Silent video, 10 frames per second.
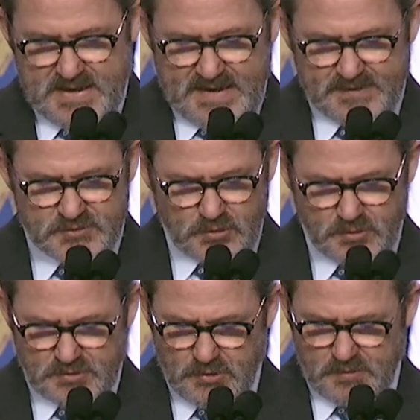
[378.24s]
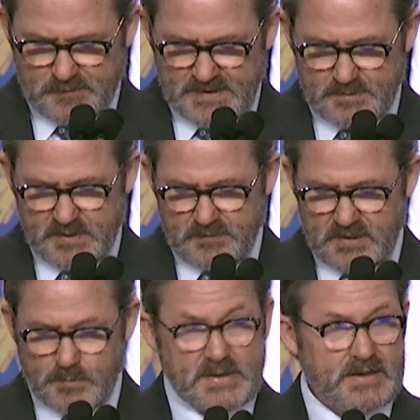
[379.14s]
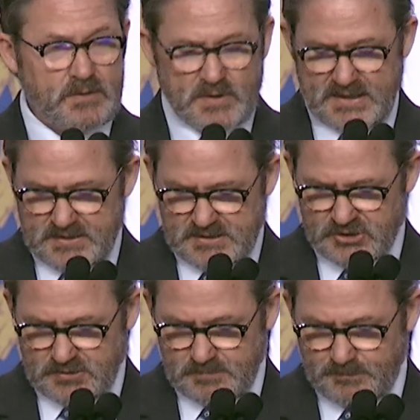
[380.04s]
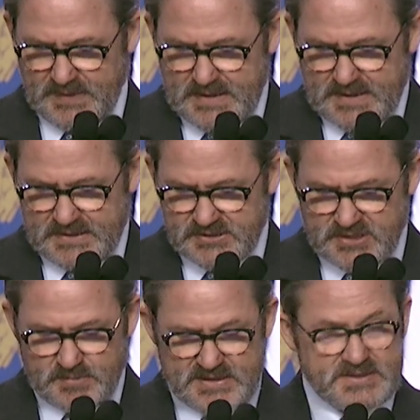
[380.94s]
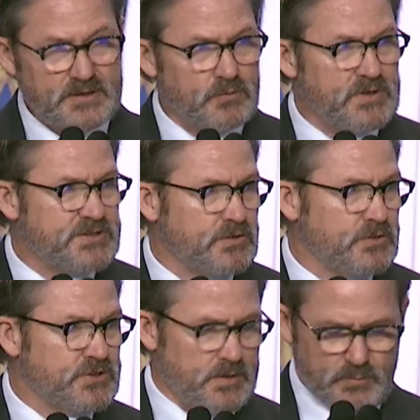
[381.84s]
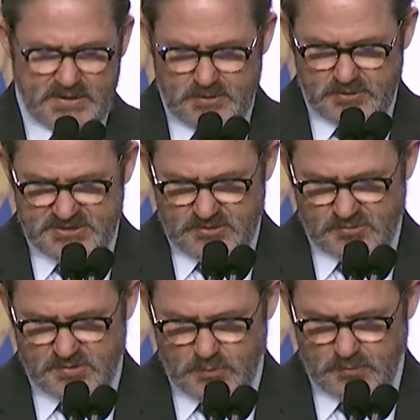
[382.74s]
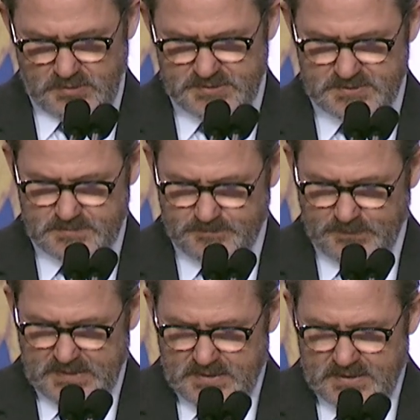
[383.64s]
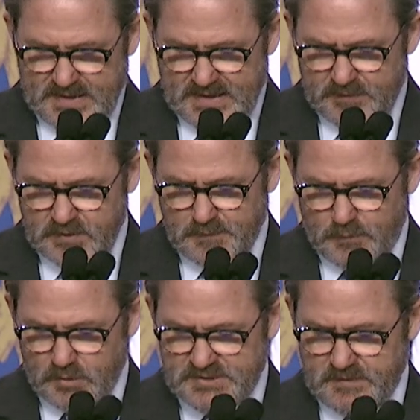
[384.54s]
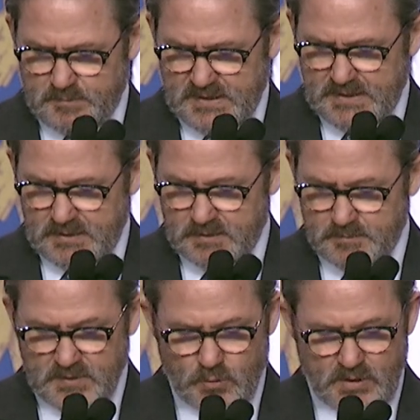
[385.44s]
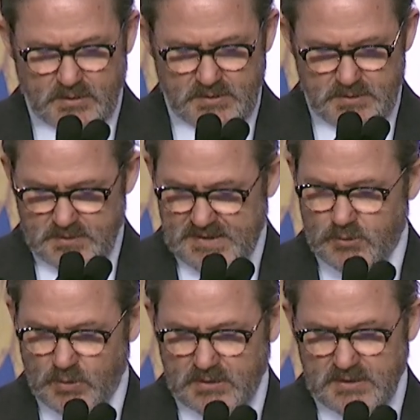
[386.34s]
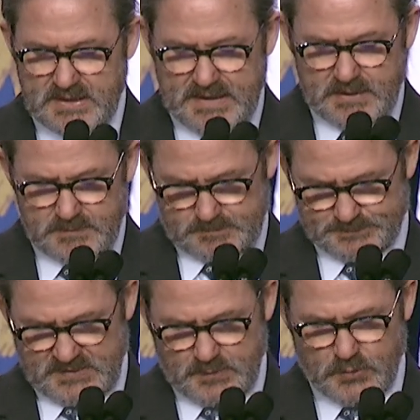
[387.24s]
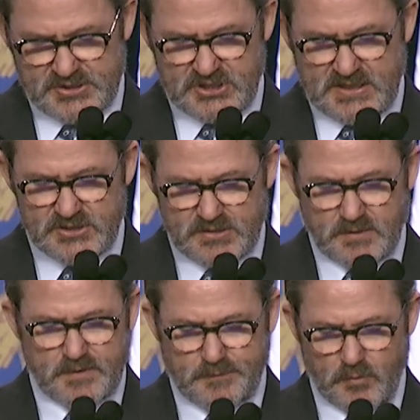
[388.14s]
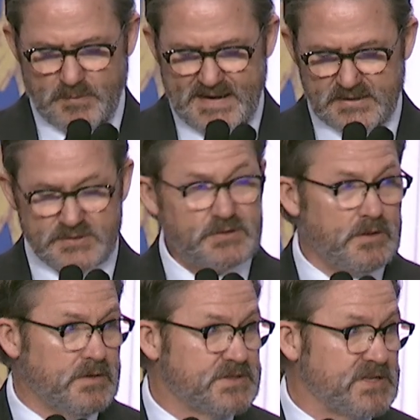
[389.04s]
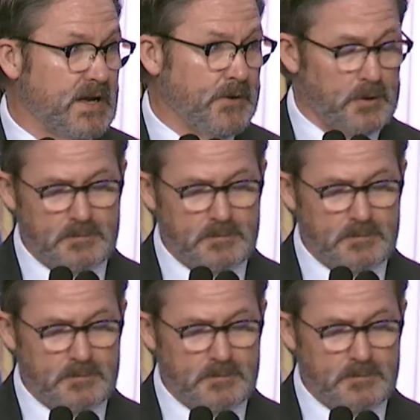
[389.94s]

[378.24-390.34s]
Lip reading: After Luke notified me of the impending recognition, I did some detailed research on Brigadier General Spruance. Not having the fortune of meeting him, I quickly gained an appreciation of the full magnitude of this honor.